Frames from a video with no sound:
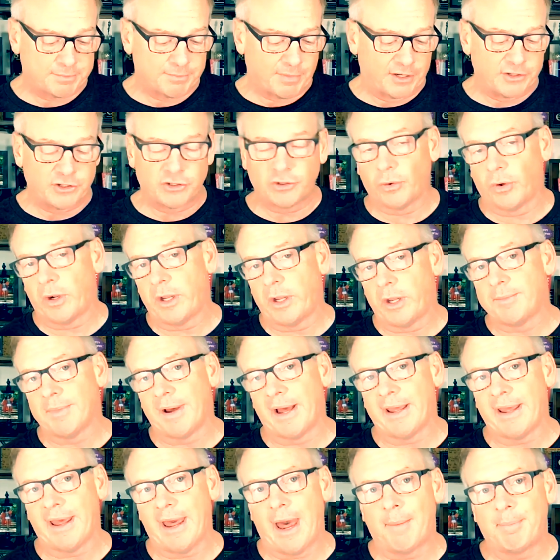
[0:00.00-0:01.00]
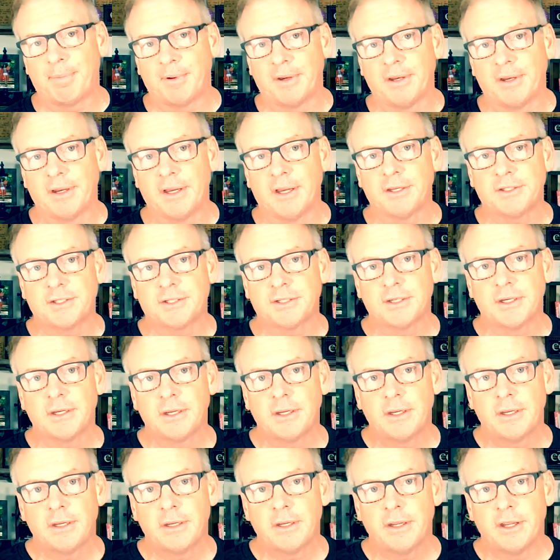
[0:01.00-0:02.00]
my joy, my happiness
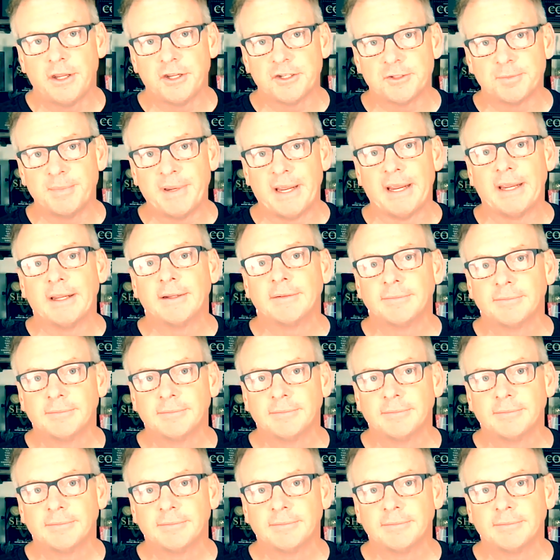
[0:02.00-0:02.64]
is me.